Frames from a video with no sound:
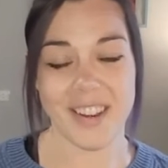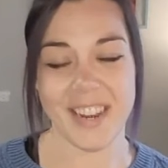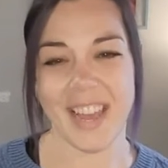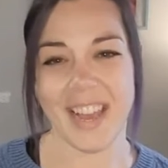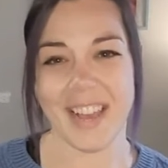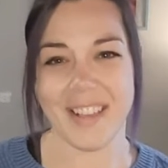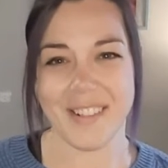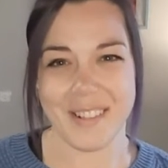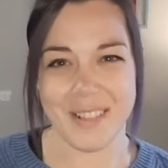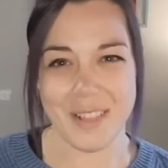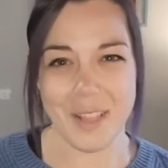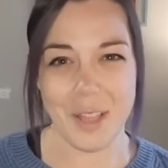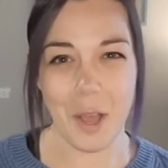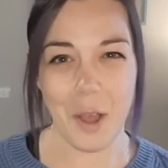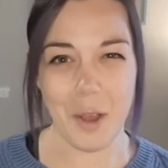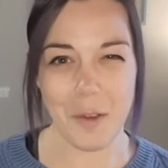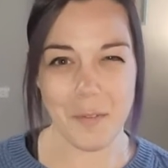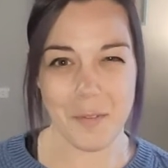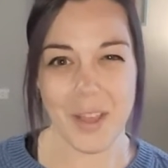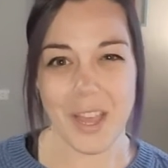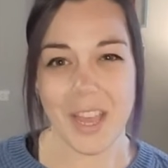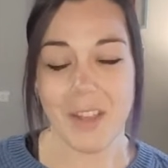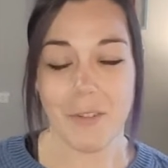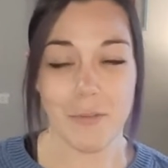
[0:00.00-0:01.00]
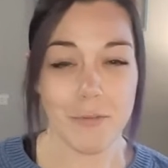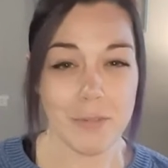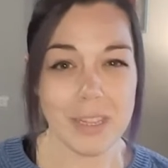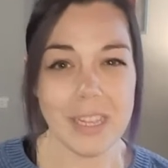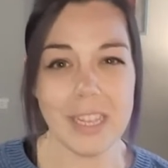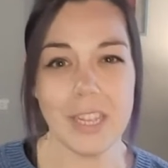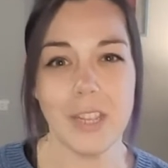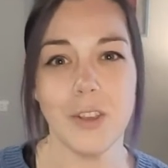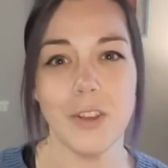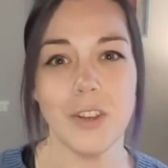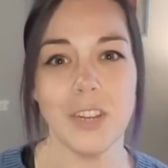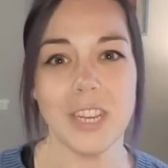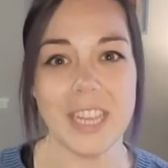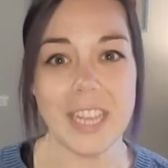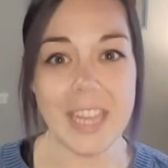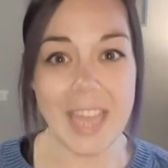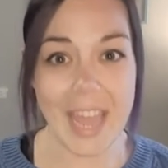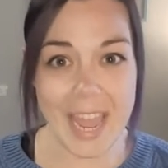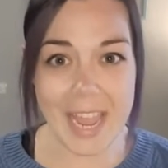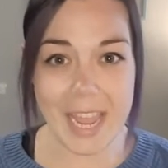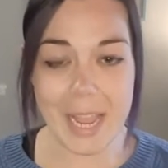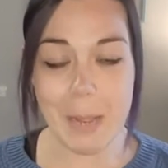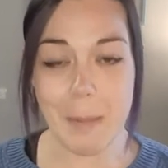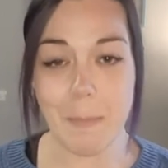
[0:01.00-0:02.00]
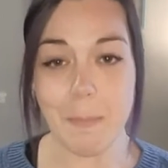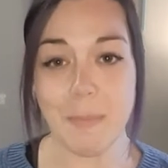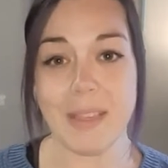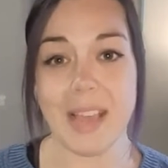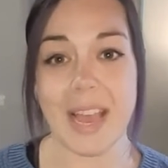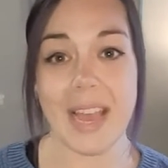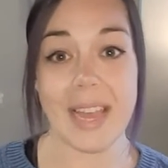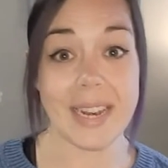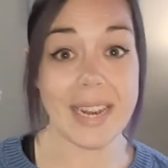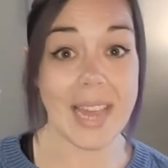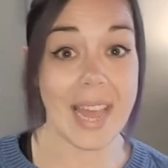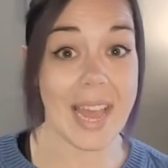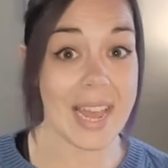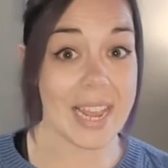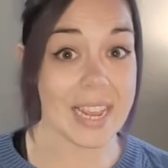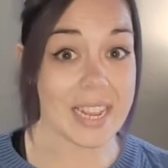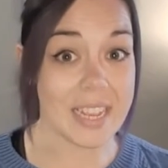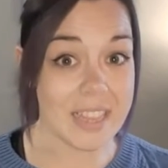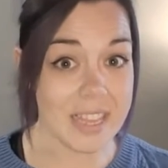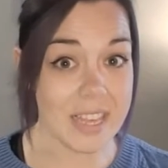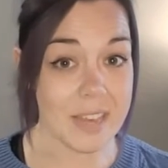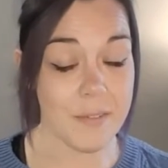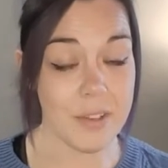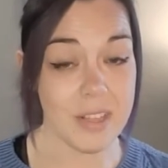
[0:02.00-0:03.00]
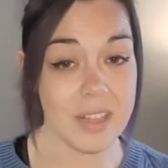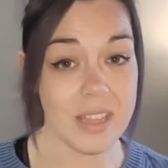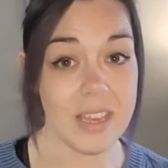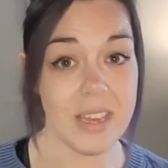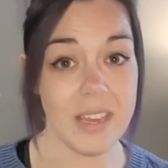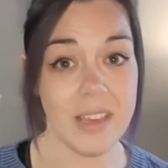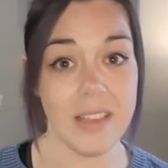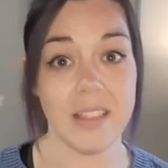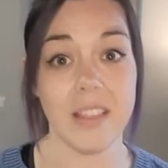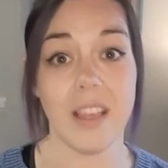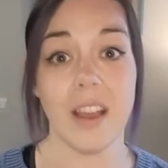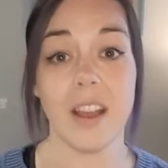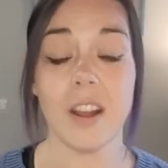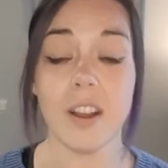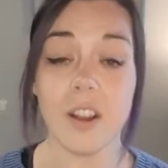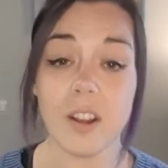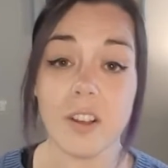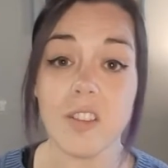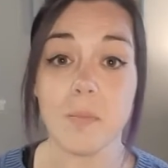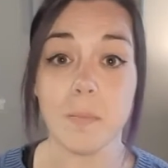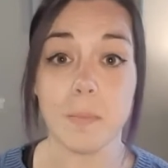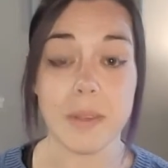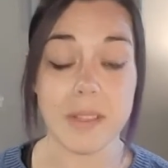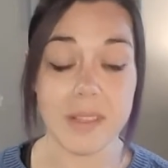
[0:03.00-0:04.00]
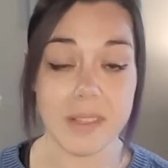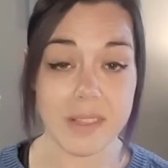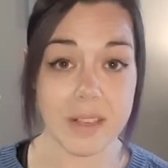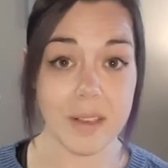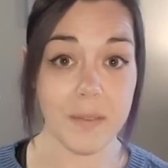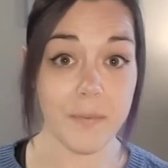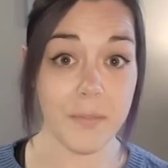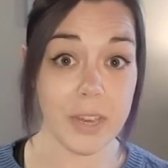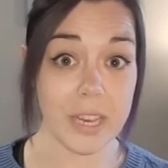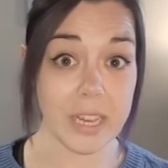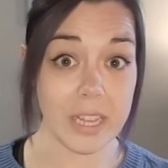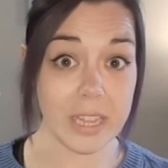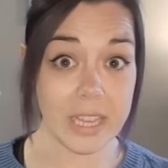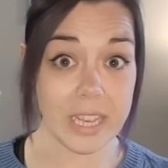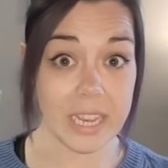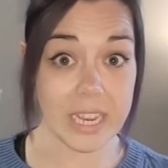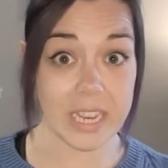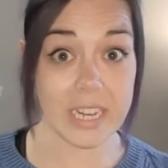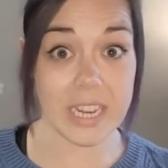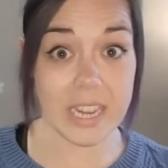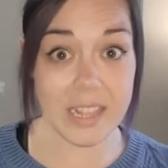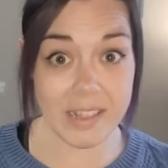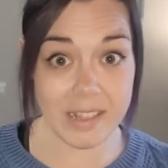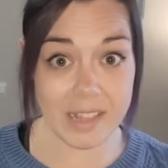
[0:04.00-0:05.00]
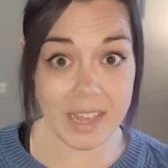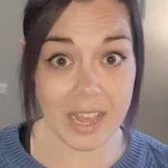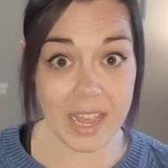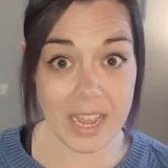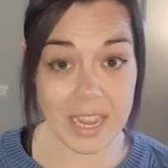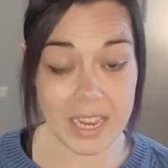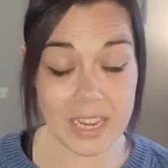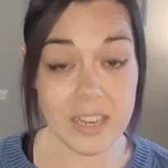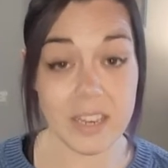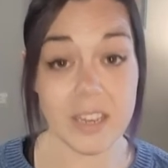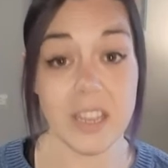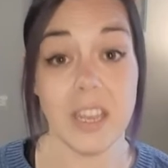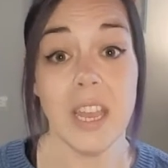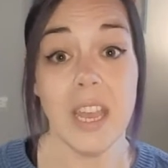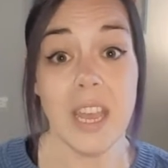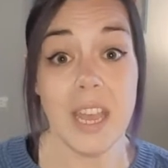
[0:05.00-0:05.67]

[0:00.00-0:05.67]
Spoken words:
It has a lot of really good games and activities that are specifically designed